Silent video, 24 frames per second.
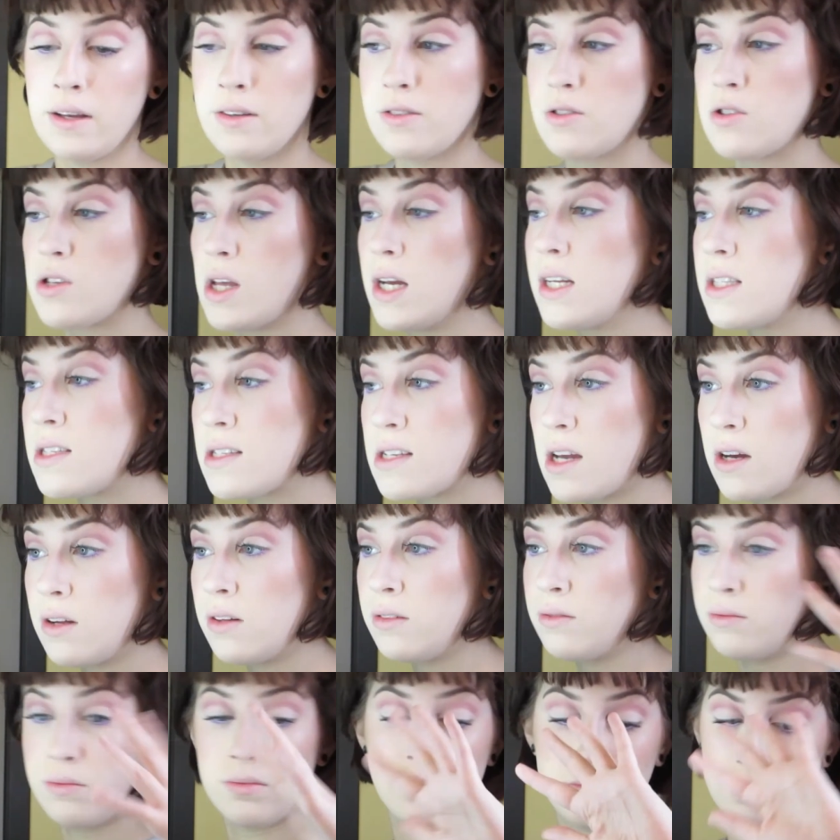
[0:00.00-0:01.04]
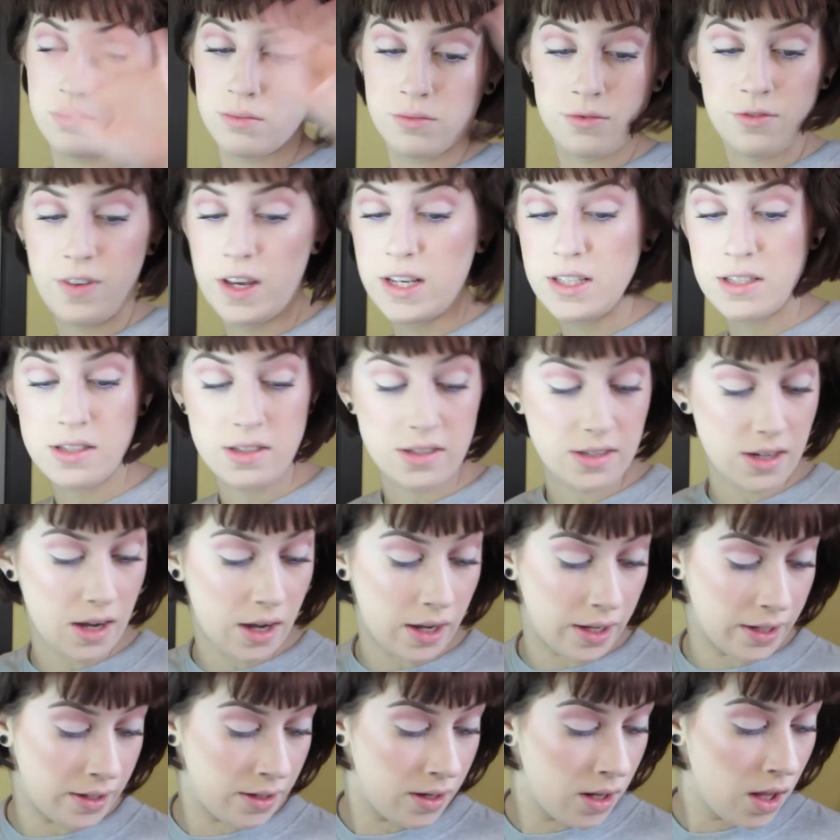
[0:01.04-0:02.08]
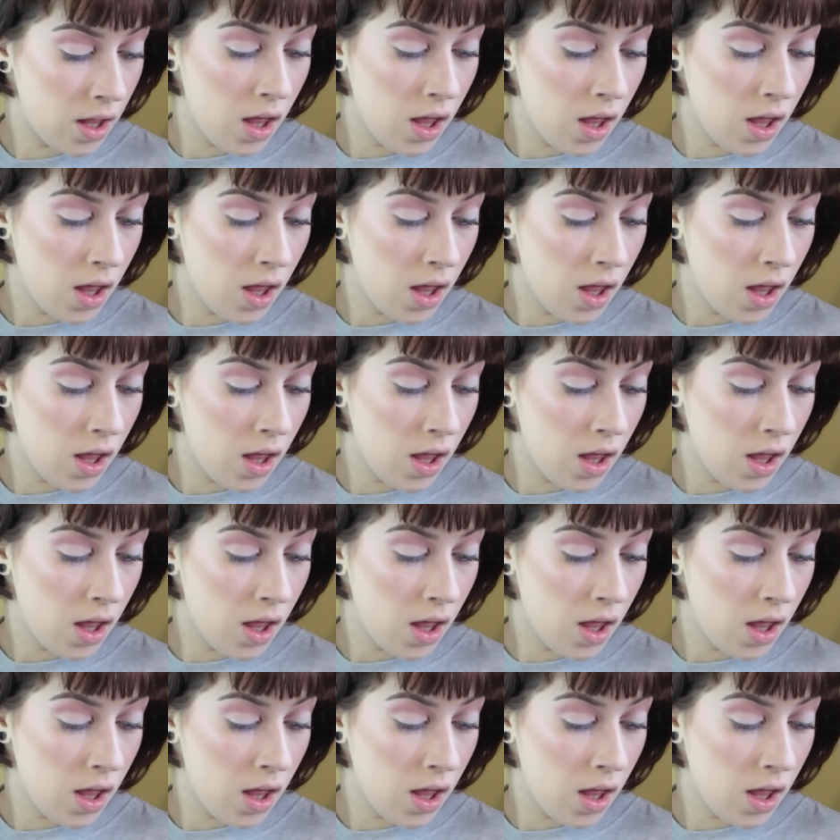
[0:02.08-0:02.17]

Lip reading: So that's done. Face is done.